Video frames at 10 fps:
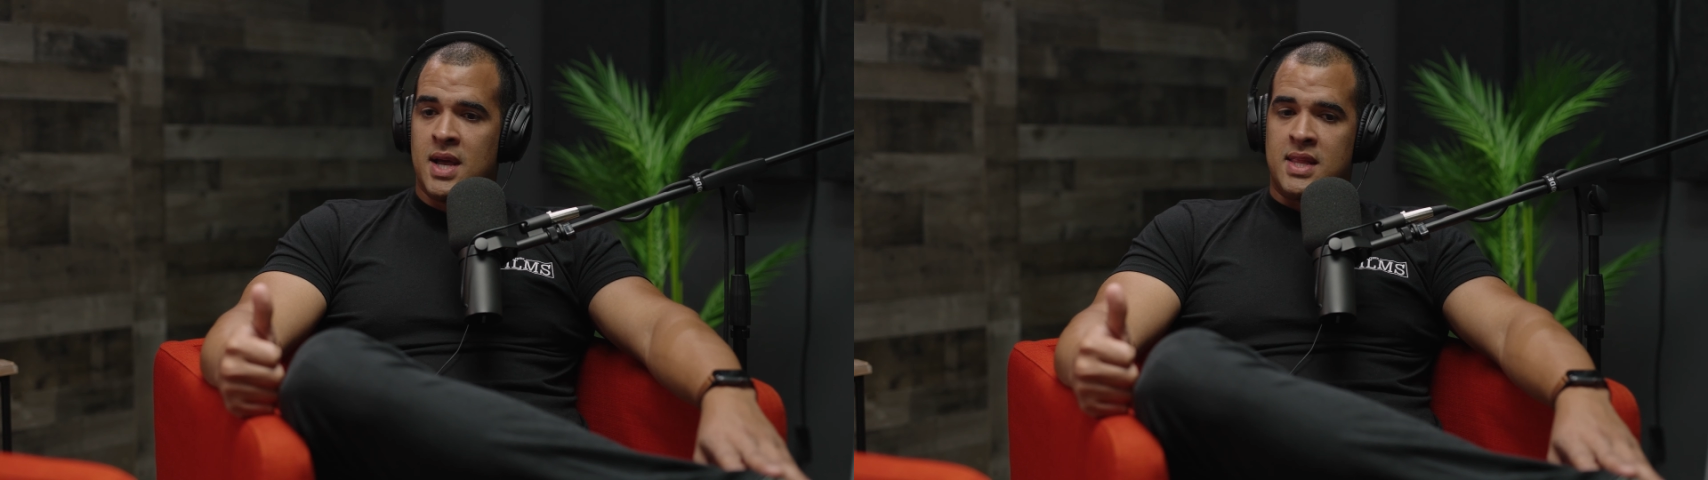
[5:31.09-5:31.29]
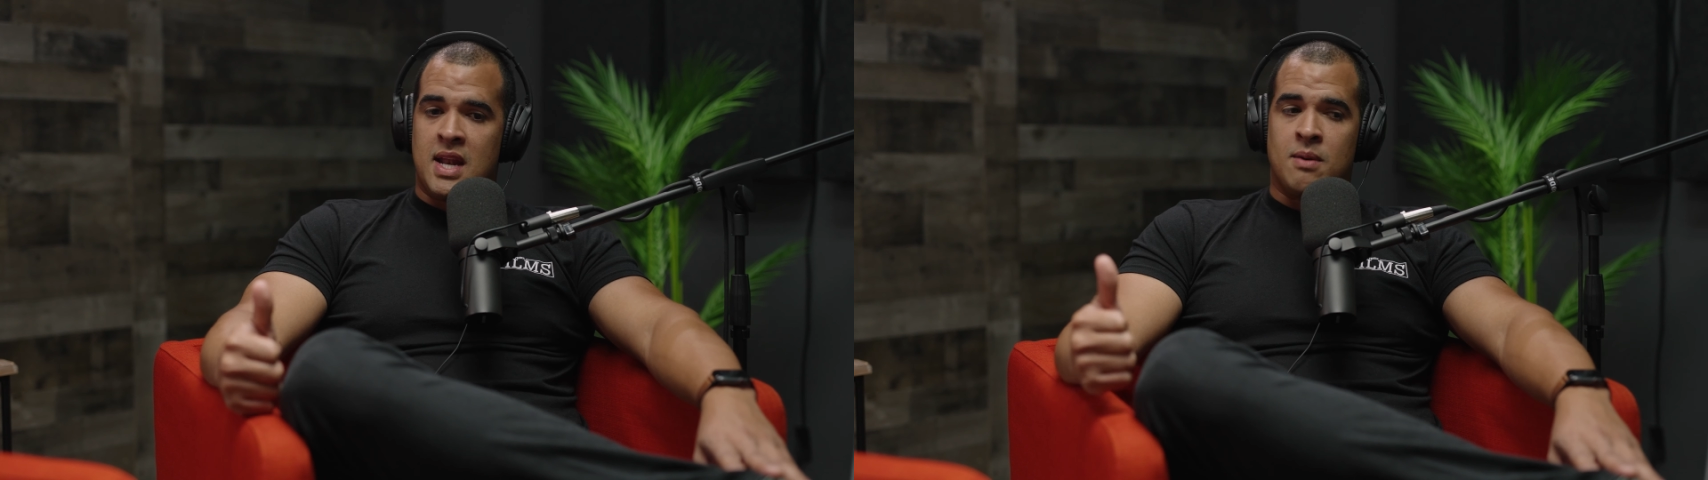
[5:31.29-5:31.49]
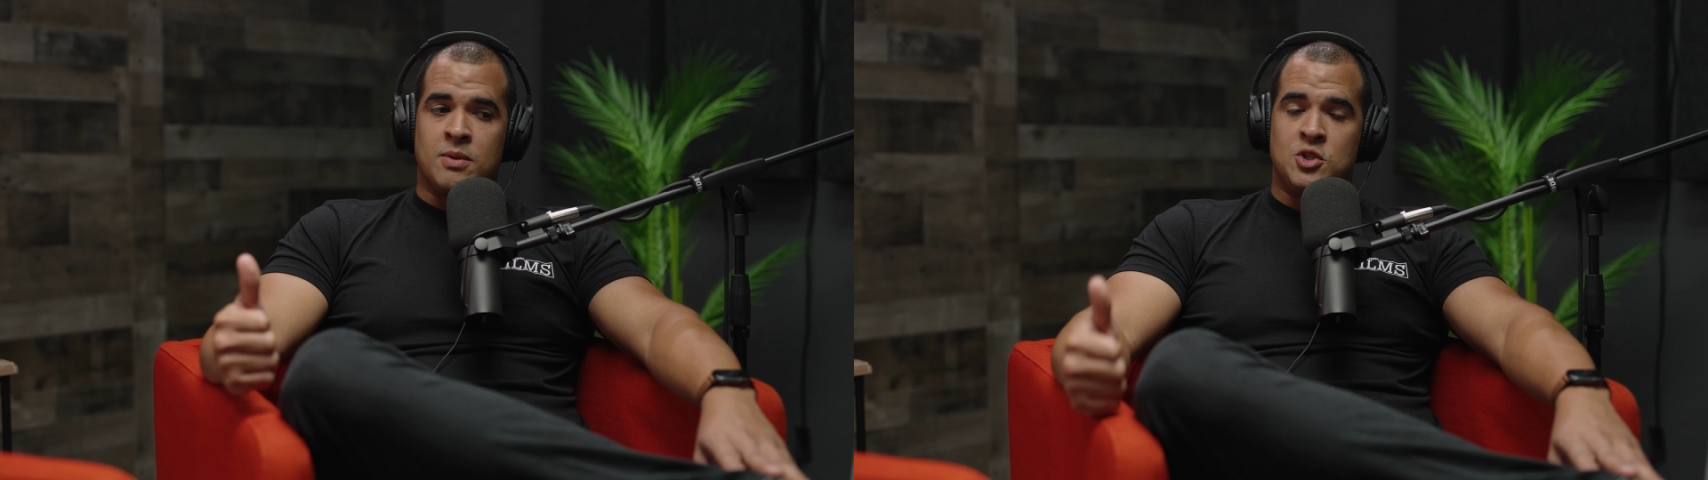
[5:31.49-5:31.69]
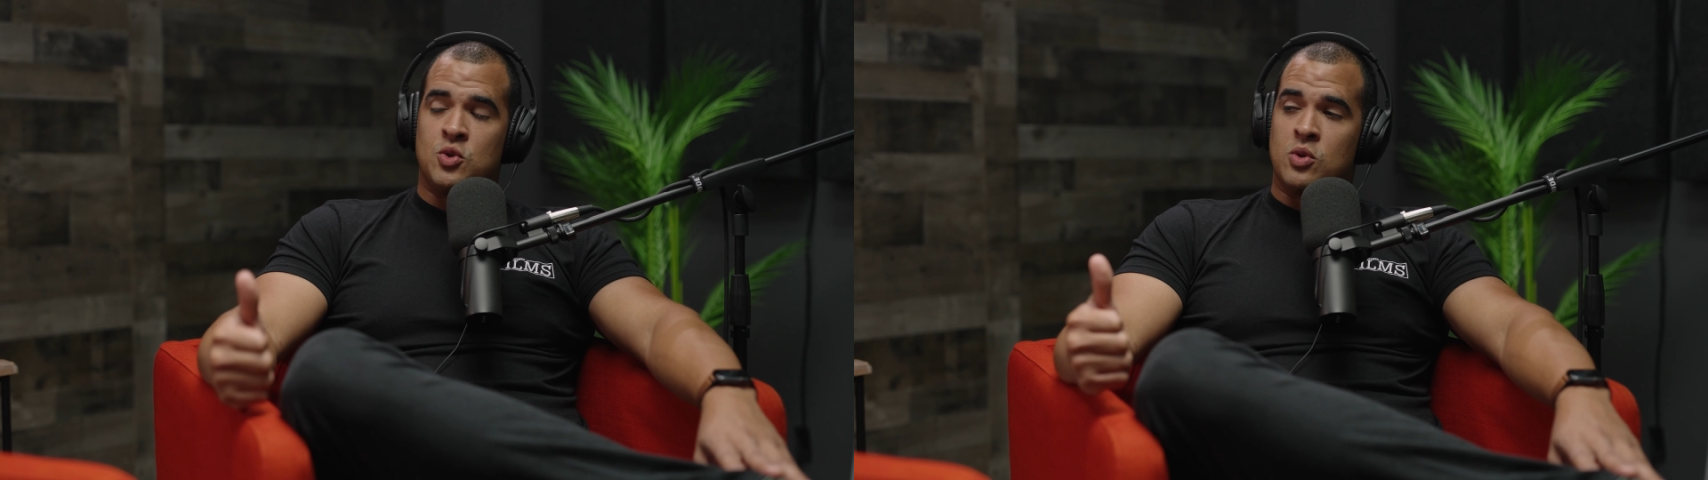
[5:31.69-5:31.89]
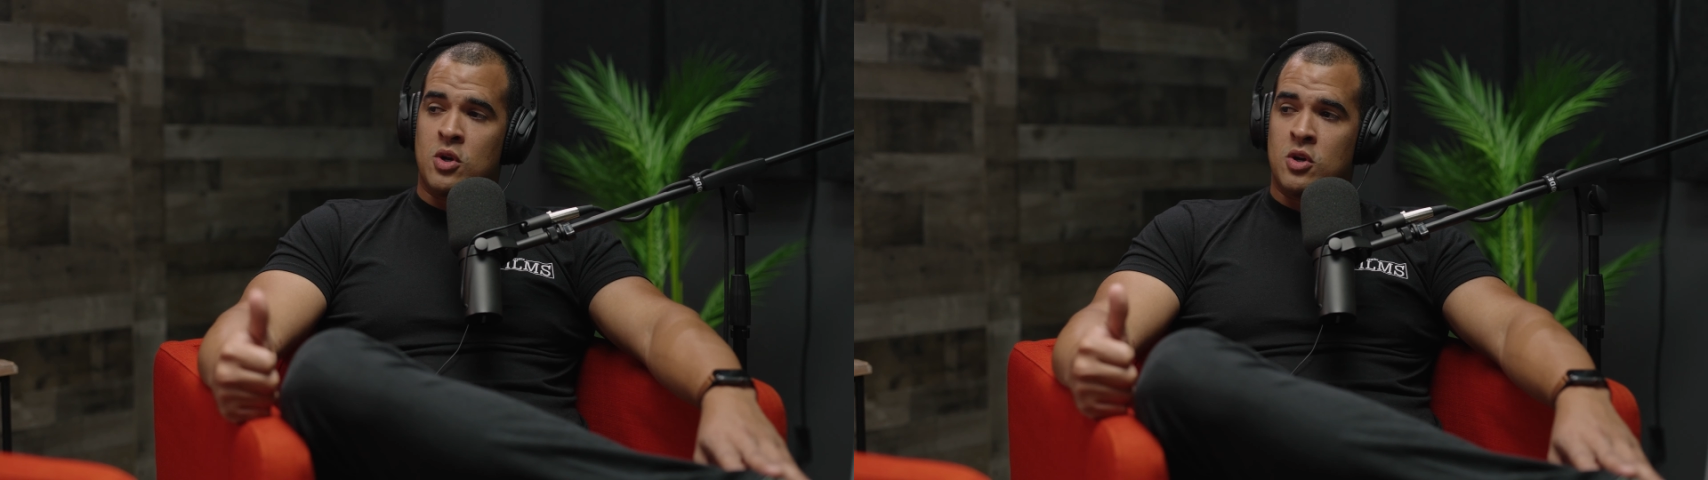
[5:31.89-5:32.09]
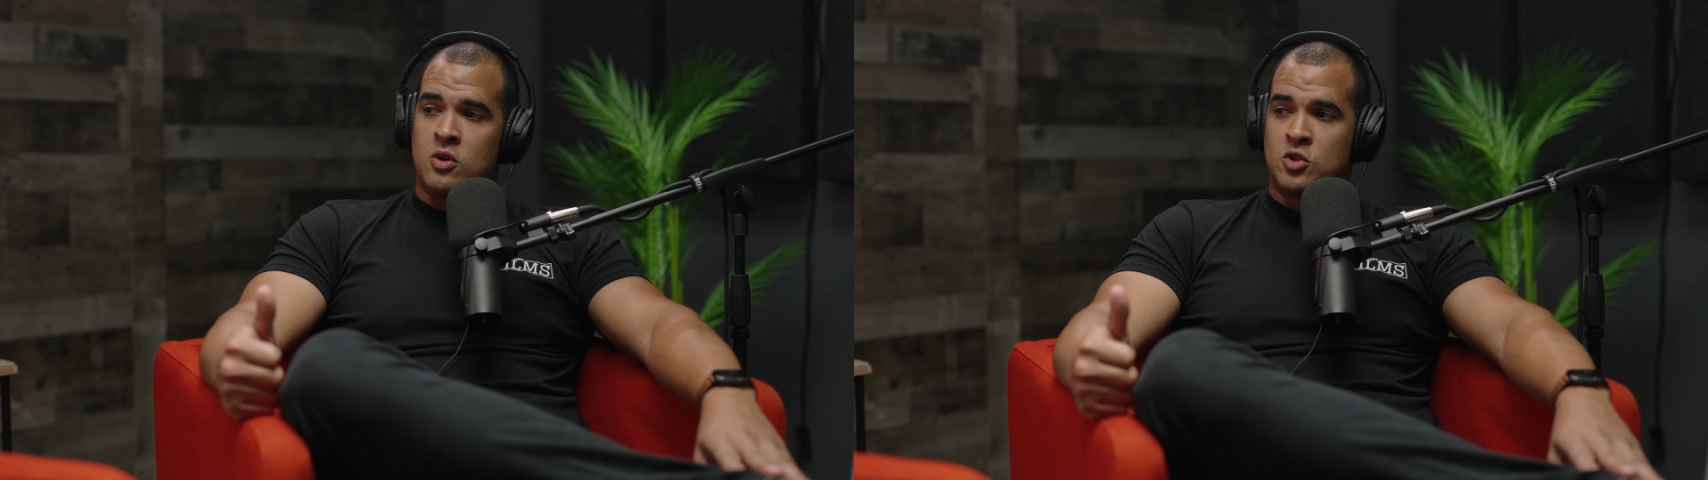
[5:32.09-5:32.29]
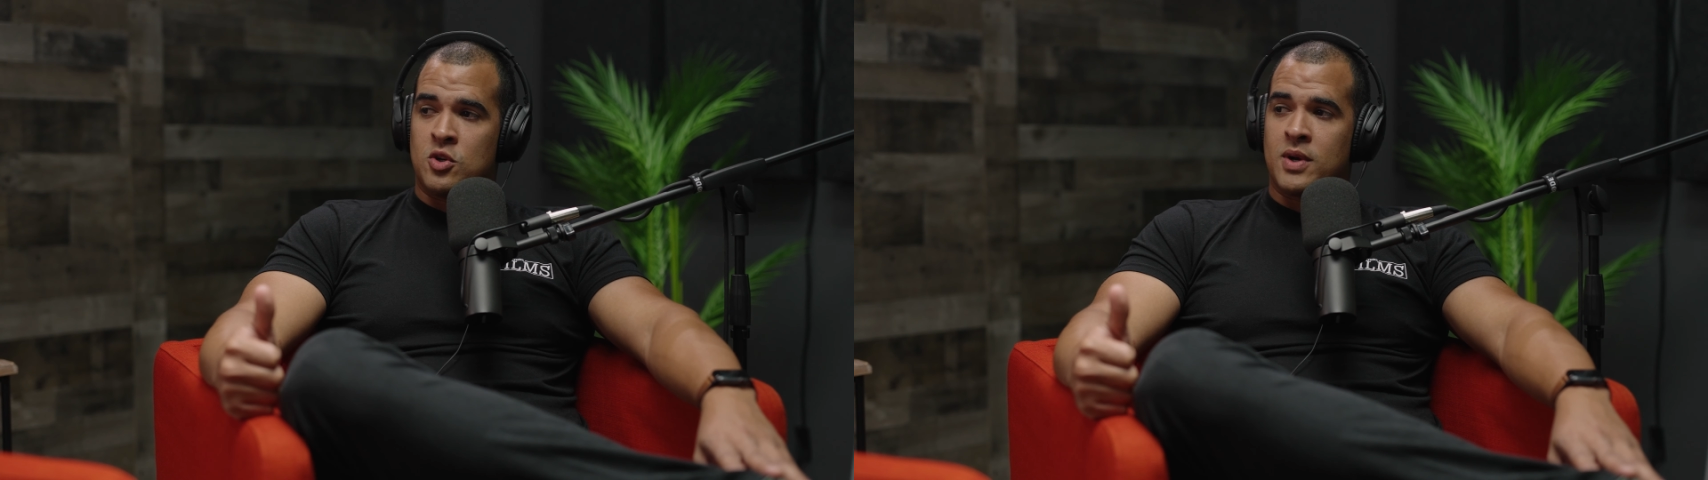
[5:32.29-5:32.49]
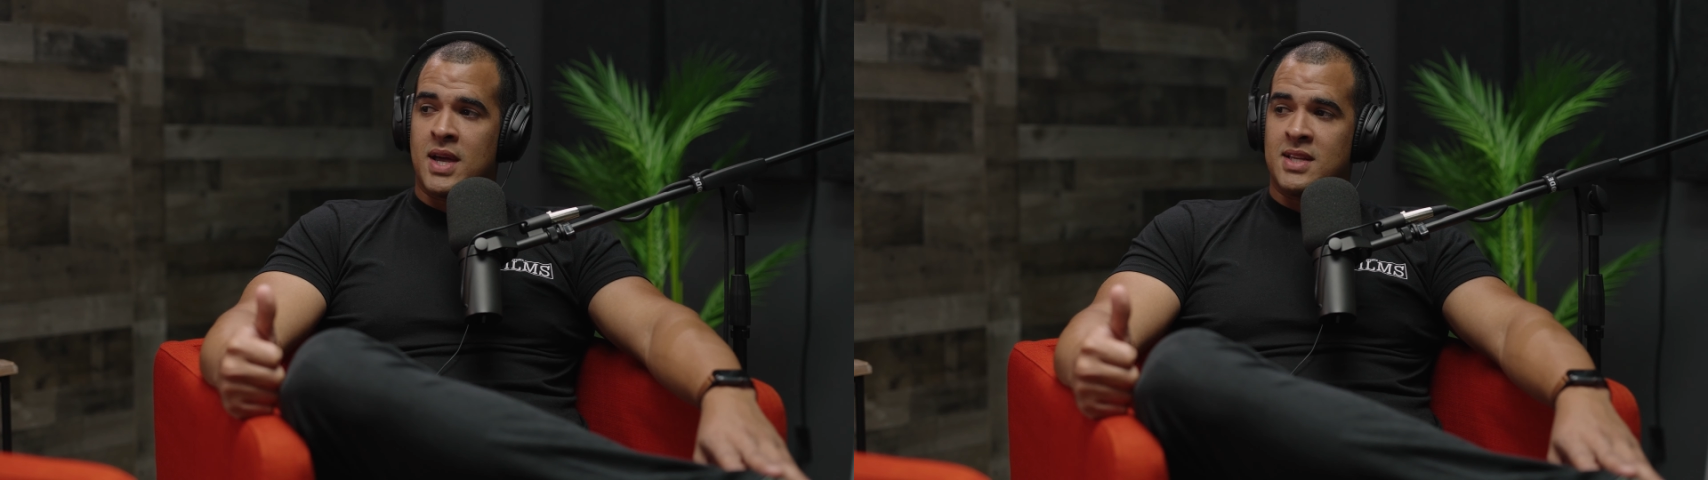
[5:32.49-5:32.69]
Then how much you learn
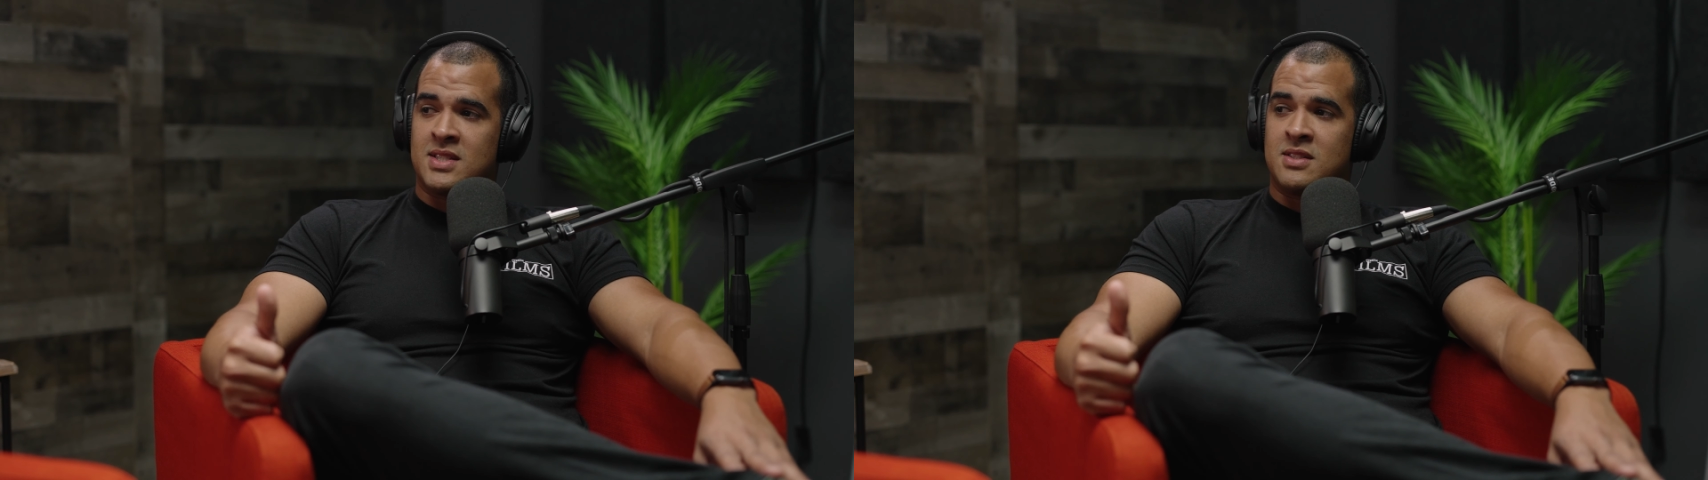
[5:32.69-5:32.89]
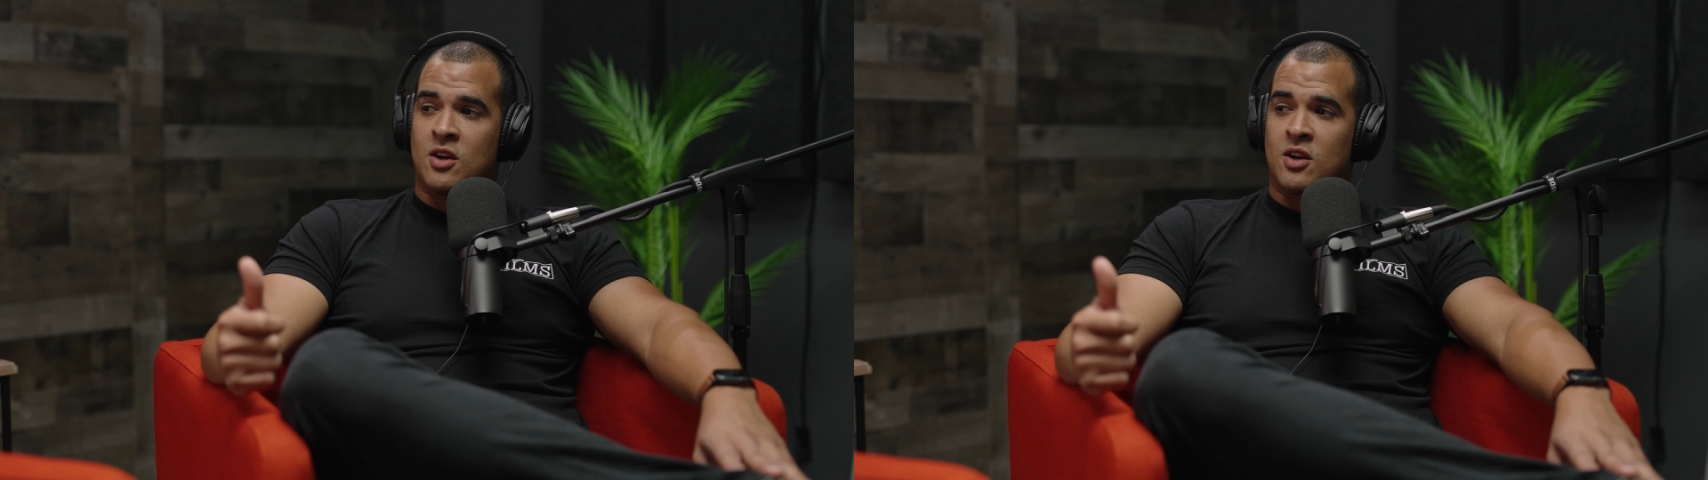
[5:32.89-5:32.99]
showcases